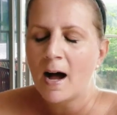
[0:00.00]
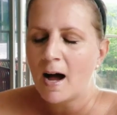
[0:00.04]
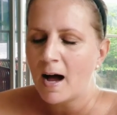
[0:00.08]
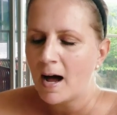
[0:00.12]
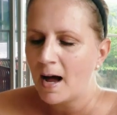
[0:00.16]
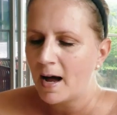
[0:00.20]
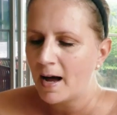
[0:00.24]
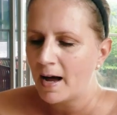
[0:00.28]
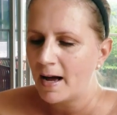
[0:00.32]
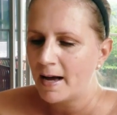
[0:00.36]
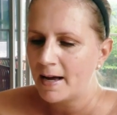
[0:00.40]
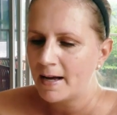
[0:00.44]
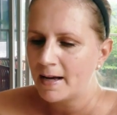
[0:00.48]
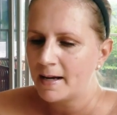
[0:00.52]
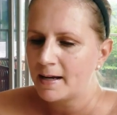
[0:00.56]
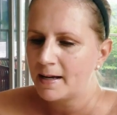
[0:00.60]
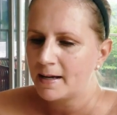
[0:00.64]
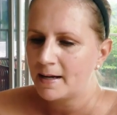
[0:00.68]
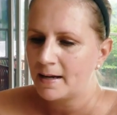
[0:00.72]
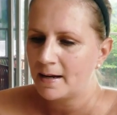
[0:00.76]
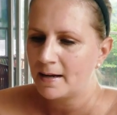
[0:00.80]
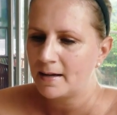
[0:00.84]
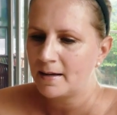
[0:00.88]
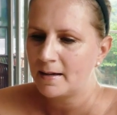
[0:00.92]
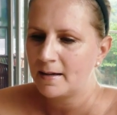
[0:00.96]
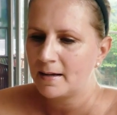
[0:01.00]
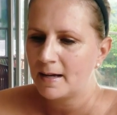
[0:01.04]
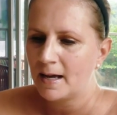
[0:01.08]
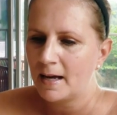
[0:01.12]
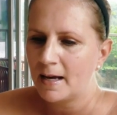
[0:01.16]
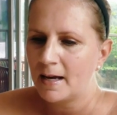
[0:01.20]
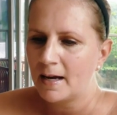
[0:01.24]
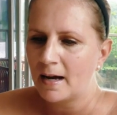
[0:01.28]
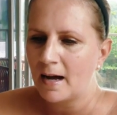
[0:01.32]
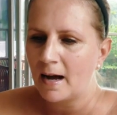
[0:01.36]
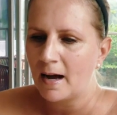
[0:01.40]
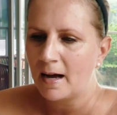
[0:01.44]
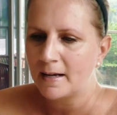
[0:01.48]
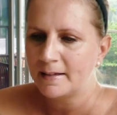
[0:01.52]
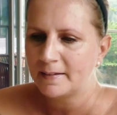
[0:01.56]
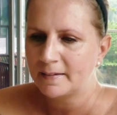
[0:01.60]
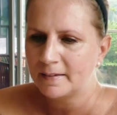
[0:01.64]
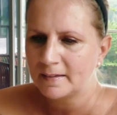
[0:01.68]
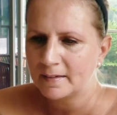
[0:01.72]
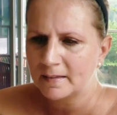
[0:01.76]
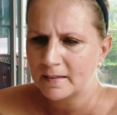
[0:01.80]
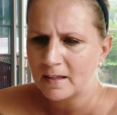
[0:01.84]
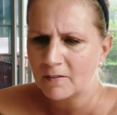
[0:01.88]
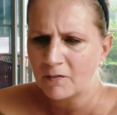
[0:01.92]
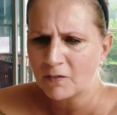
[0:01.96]
The
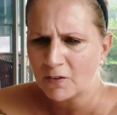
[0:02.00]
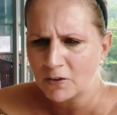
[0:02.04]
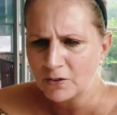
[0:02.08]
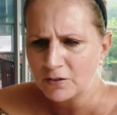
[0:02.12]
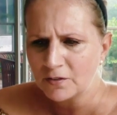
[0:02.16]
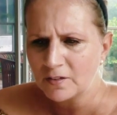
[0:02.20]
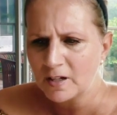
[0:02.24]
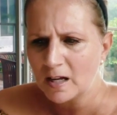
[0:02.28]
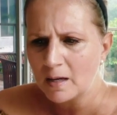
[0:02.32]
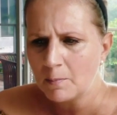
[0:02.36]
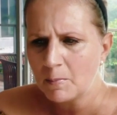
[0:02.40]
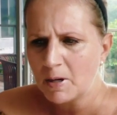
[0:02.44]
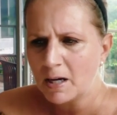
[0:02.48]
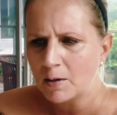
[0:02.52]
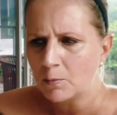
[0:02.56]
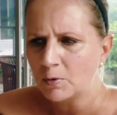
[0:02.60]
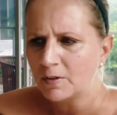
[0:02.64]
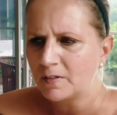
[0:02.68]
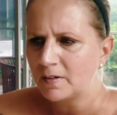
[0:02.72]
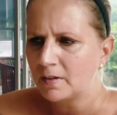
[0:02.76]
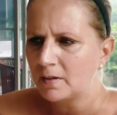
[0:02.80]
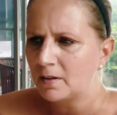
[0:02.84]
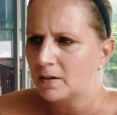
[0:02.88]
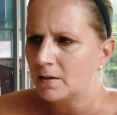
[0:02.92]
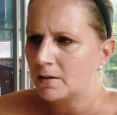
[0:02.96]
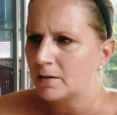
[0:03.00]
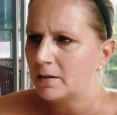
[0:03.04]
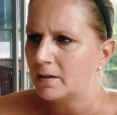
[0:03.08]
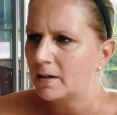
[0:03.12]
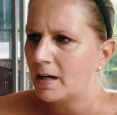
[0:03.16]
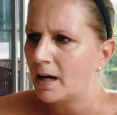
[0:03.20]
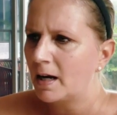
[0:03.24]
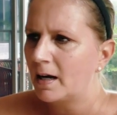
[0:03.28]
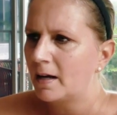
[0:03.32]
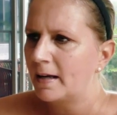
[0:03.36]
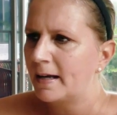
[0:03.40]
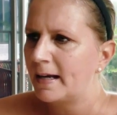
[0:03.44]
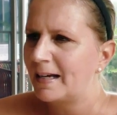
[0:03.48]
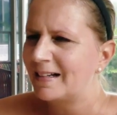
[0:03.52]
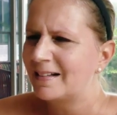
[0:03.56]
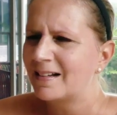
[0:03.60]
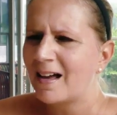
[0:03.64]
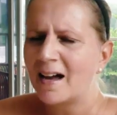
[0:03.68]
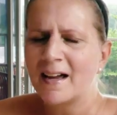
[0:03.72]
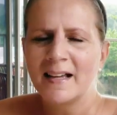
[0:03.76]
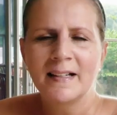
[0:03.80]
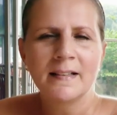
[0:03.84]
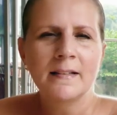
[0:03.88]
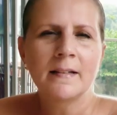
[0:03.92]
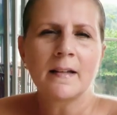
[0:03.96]
first time I was here,
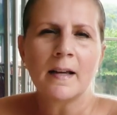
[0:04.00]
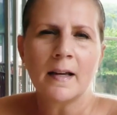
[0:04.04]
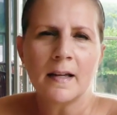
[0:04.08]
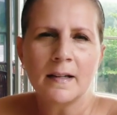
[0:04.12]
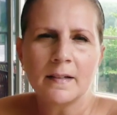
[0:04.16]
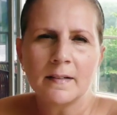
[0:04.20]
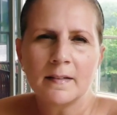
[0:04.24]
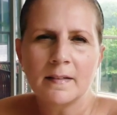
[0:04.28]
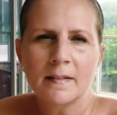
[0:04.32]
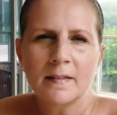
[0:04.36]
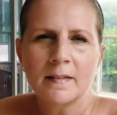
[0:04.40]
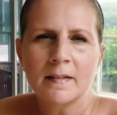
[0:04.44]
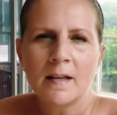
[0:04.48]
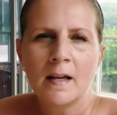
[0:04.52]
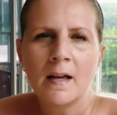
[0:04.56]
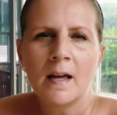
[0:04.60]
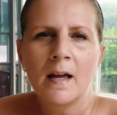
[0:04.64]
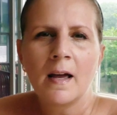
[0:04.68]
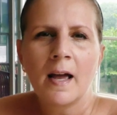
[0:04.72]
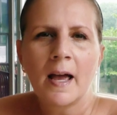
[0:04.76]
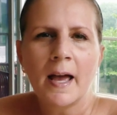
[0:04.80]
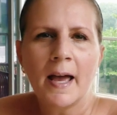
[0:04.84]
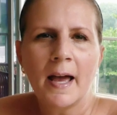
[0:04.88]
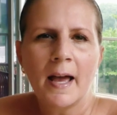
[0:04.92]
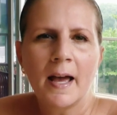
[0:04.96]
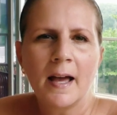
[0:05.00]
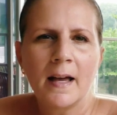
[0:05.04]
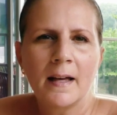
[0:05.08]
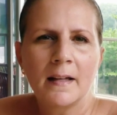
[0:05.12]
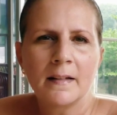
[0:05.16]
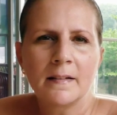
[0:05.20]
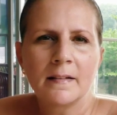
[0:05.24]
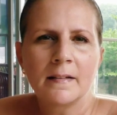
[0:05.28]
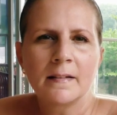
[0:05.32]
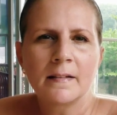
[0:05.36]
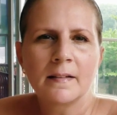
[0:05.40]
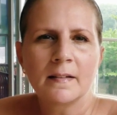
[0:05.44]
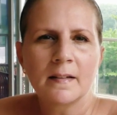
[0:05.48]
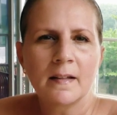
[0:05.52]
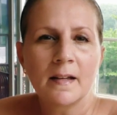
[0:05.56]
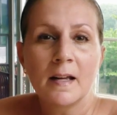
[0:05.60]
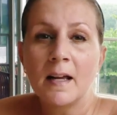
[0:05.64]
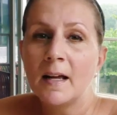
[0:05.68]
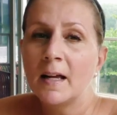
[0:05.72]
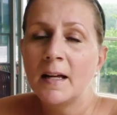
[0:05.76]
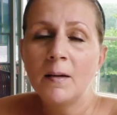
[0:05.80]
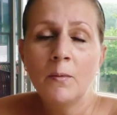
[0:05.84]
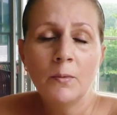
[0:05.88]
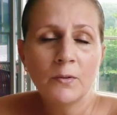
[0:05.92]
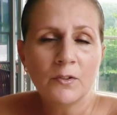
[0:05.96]
8-9 days, and
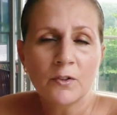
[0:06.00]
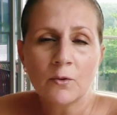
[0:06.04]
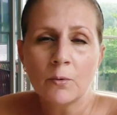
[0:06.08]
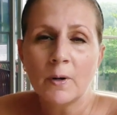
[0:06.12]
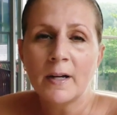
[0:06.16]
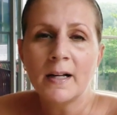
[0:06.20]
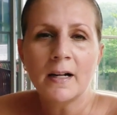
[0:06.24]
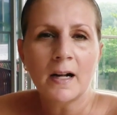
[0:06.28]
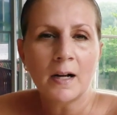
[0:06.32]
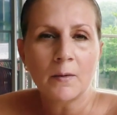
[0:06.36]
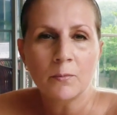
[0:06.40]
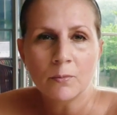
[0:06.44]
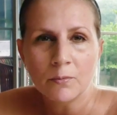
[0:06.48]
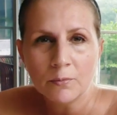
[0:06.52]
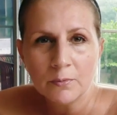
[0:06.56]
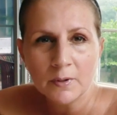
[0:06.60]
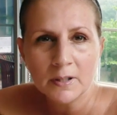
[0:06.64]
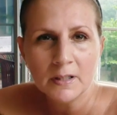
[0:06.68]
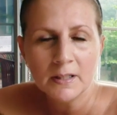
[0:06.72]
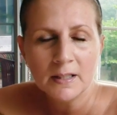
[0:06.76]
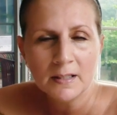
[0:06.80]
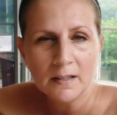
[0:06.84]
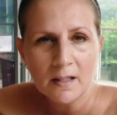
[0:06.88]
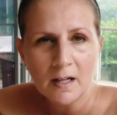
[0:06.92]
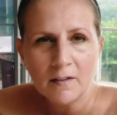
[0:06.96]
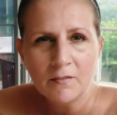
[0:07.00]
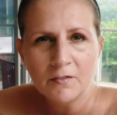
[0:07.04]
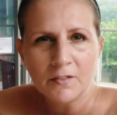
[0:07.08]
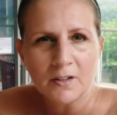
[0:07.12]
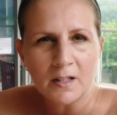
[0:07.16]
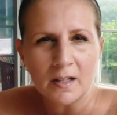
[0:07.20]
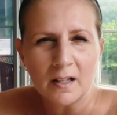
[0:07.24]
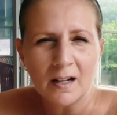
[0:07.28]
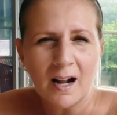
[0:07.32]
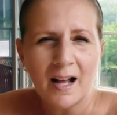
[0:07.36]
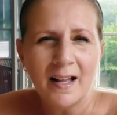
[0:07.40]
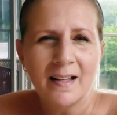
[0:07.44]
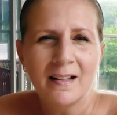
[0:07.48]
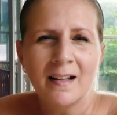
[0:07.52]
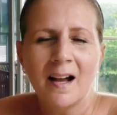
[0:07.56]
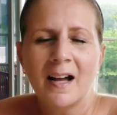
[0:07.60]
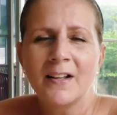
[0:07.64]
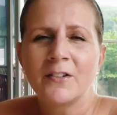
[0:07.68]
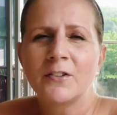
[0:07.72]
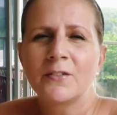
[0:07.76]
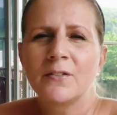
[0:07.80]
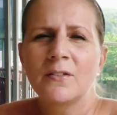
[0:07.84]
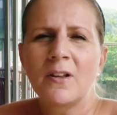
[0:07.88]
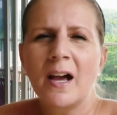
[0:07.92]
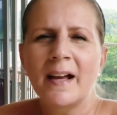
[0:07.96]
it was great. I really loved it. I
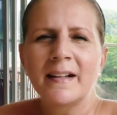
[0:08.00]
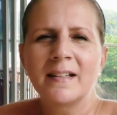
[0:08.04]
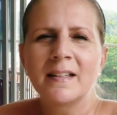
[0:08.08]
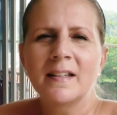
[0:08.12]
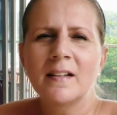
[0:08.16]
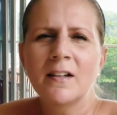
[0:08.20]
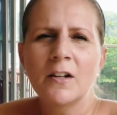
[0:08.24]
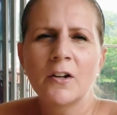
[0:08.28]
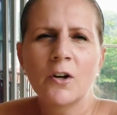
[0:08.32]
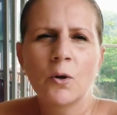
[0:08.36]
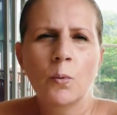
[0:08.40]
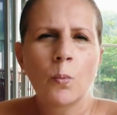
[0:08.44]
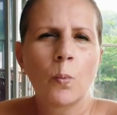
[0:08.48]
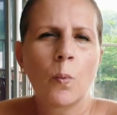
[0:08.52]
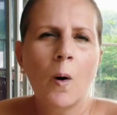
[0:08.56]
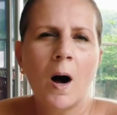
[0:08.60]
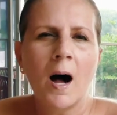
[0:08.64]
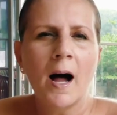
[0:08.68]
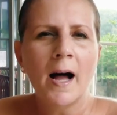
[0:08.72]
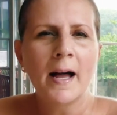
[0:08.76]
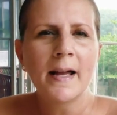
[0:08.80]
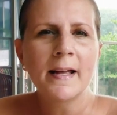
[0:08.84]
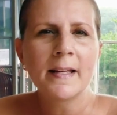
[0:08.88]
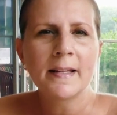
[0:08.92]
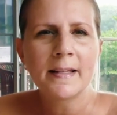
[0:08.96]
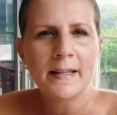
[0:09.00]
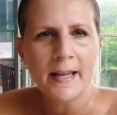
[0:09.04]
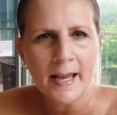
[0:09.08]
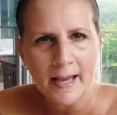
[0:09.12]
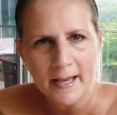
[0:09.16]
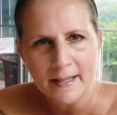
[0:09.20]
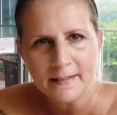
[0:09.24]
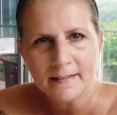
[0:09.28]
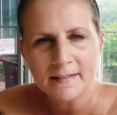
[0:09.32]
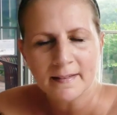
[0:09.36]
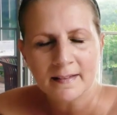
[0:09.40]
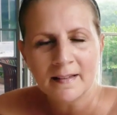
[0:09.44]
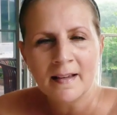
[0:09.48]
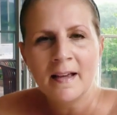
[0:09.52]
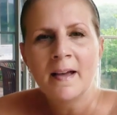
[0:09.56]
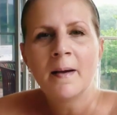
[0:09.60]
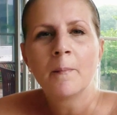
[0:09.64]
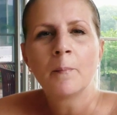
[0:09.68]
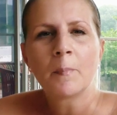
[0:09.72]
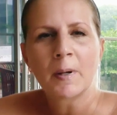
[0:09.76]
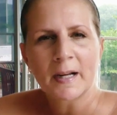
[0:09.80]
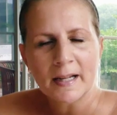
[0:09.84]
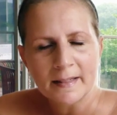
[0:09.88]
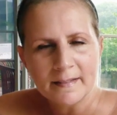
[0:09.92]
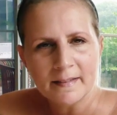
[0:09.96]
didn't know why yet,
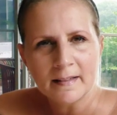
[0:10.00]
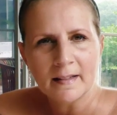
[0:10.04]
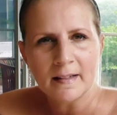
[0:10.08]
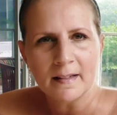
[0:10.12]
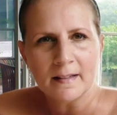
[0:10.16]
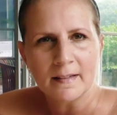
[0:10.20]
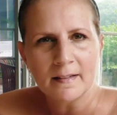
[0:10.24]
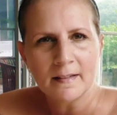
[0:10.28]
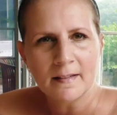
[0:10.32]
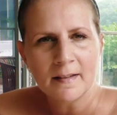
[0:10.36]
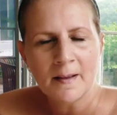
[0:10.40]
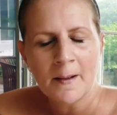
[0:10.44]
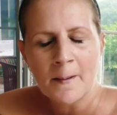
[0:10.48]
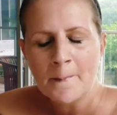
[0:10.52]
but I did.